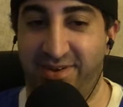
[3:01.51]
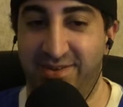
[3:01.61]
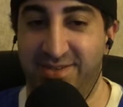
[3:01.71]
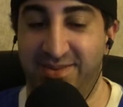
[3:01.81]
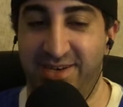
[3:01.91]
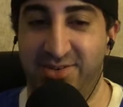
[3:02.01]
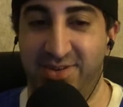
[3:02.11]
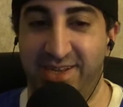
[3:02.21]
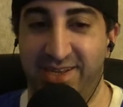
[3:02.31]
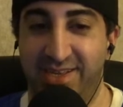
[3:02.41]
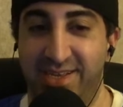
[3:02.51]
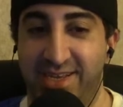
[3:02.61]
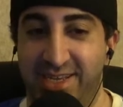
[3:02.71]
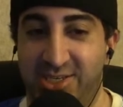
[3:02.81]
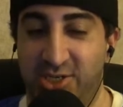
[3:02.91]
obviously been doing
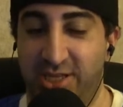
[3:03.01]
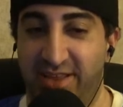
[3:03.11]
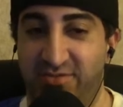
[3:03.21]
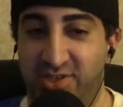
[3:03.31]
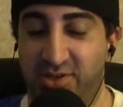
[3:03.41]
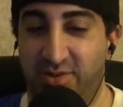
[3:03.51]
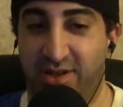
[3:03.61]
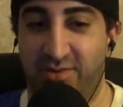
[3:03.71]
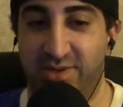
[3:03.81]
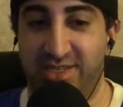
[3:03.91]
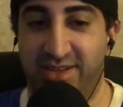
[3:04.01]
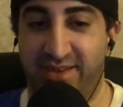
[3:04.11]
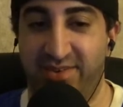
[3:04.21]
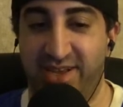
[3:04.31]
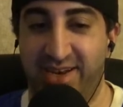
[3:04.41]
his shilling for so long, we still
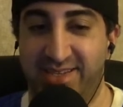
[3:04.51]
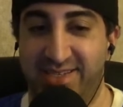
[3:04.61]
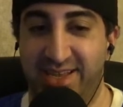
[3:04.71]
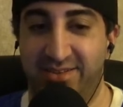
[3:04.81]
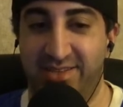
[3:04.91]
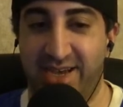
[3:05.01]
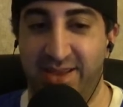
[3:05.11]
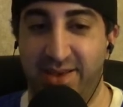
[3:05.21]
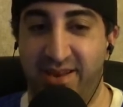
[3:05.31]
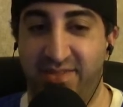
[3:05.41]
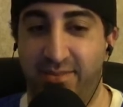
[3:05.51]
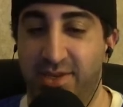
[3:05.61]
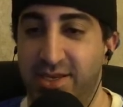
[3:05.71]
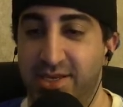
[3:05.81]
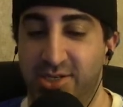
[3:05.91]
haven't gotten a single dime out of them.
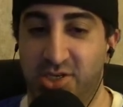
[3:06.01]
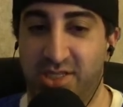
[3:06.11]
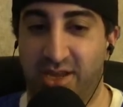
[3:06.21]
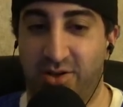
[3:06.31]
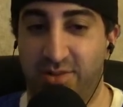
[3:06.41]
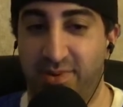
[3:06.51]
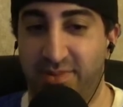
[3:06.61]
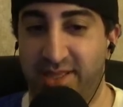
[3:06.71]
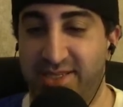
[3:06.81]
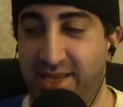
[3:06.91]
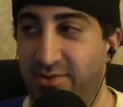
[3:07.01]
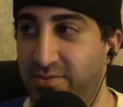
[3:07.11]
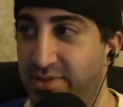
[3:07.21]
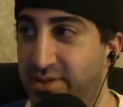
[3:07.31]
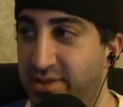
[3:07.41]
Just like all the people that say,
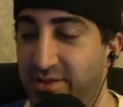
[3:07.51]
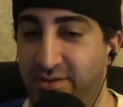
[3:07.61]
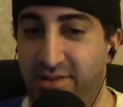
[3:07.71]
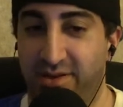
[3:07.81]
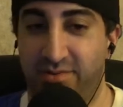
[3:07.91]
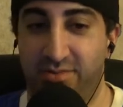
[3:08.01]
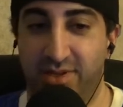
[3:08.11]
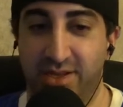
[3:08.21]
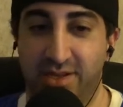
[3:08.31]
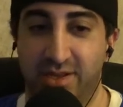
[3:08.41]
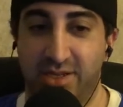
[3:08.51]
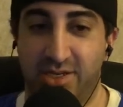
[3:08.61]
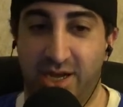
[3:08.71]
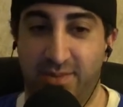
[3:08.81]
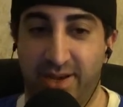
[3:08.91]
you know, that
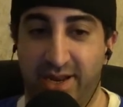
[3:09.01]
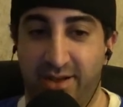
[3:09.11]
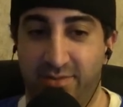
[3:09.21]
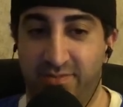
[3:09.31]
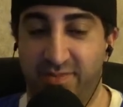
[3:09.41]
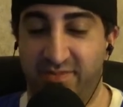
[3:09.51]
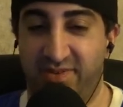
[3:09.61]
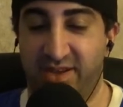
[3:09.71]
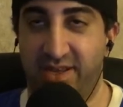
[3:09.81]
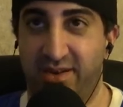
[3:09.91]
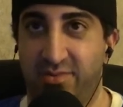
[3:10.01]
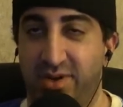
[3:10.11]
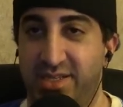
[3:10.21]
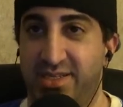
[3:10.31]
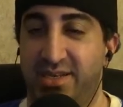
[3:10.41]
talk about how fucking
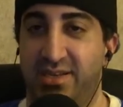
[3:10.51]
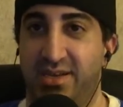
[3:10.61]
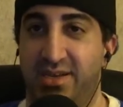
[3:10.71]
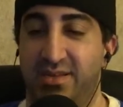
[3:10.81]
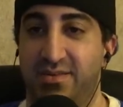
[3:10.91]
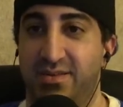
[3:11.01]
what is it? Uh,